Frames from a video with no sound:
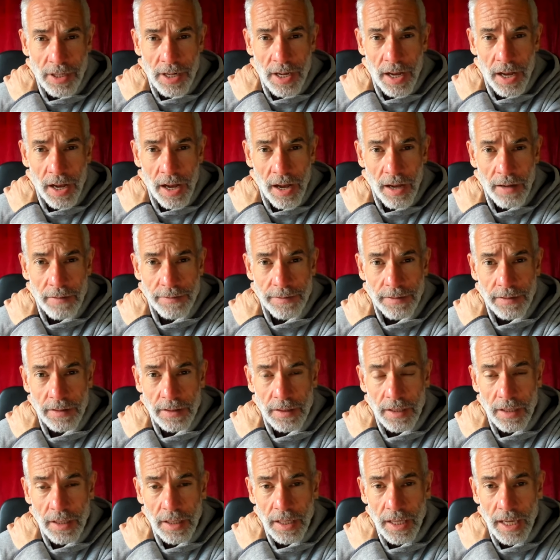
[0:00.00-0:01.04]
nerve
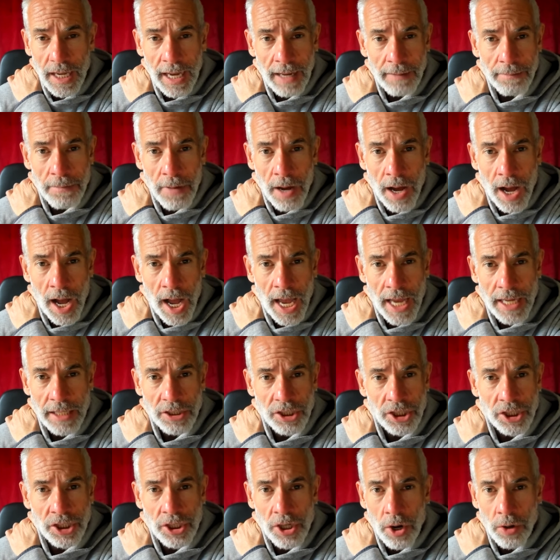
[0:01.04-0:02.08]
in my
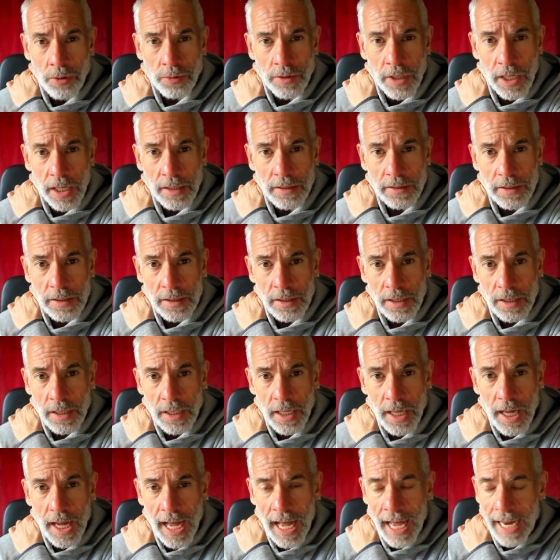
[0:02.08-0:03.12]
shoulder,
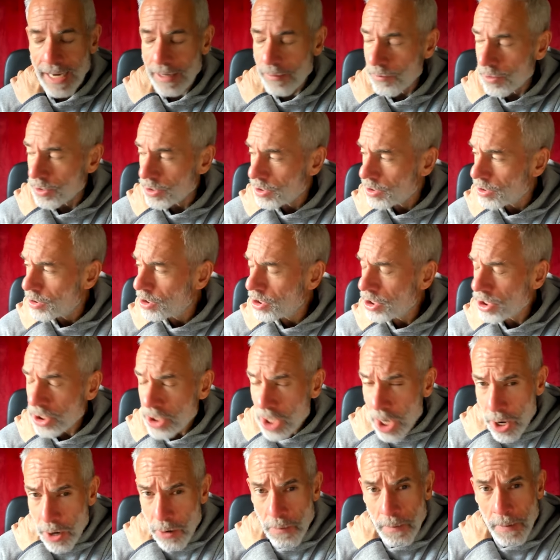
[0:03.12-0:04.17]
and it was
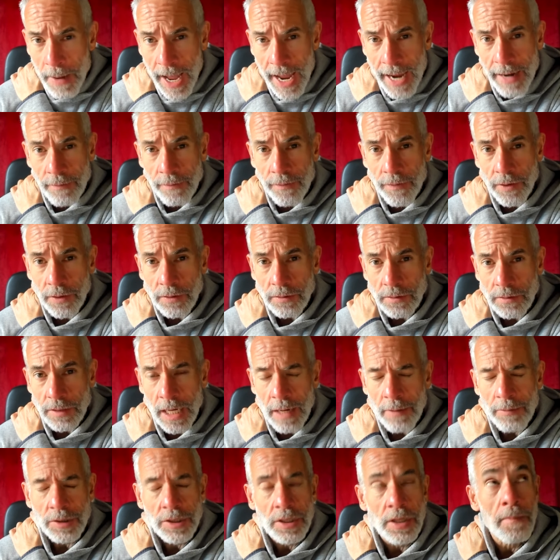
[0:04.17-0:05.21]
so painful.
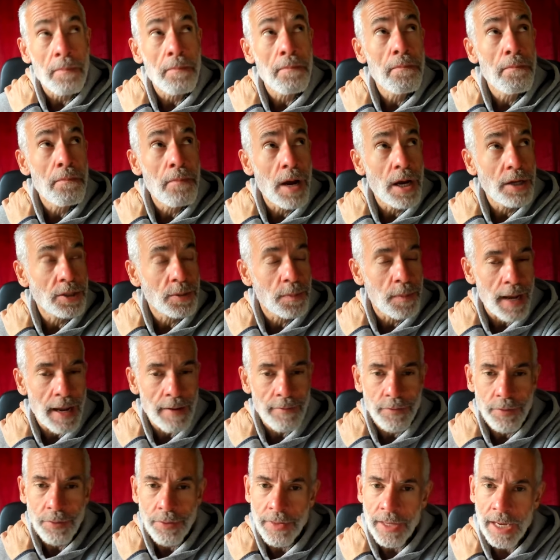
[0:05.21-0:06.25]
It was the most
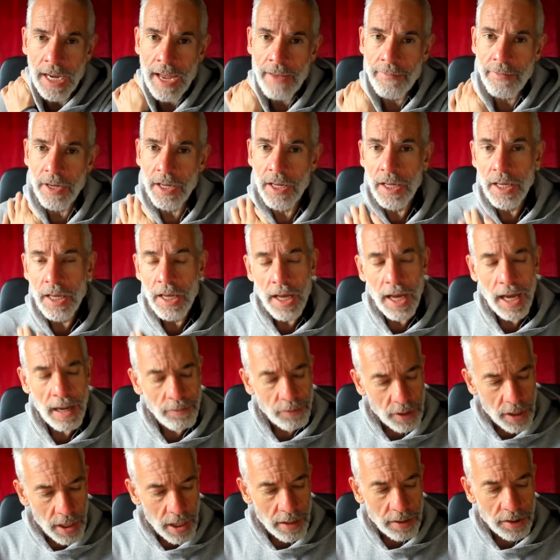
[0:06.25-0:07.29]
painful thing ever. I
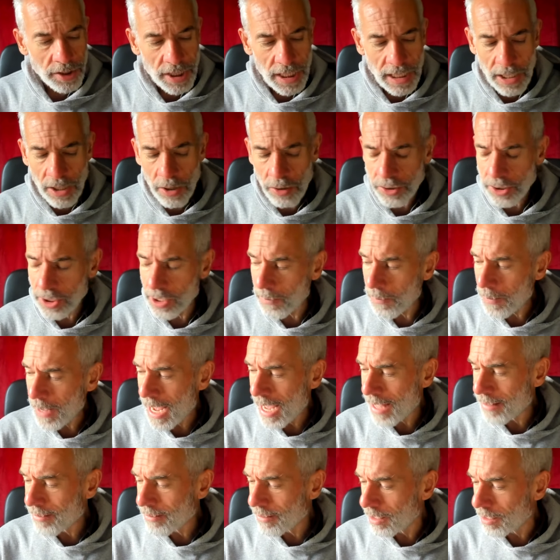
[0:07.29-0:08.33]
would go and see the
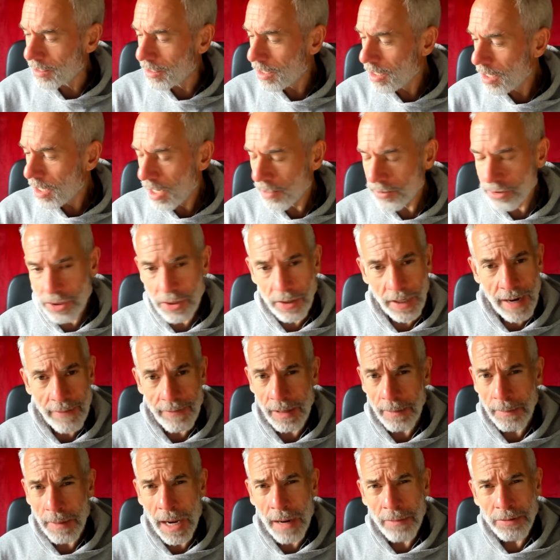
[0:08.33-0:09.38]
osteopath, and I was doing
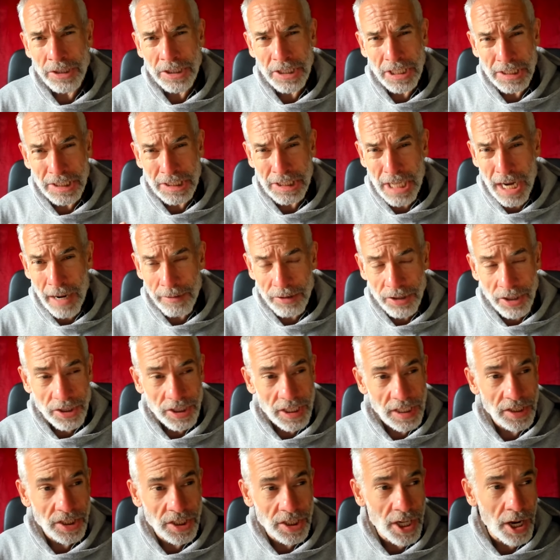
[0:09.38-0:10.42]
everything, but I was just I was
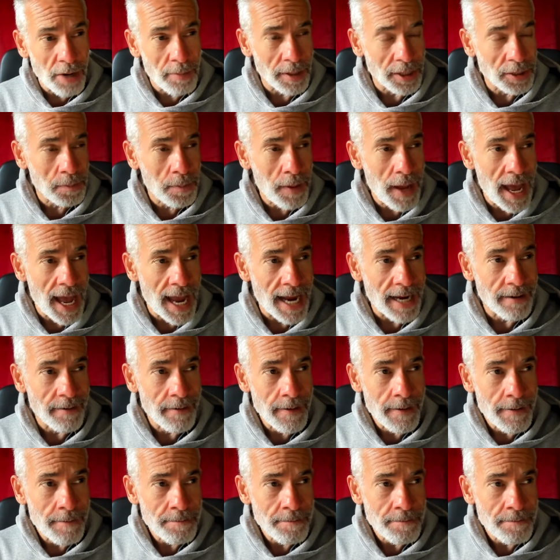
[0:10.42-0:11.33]
just in so much pain.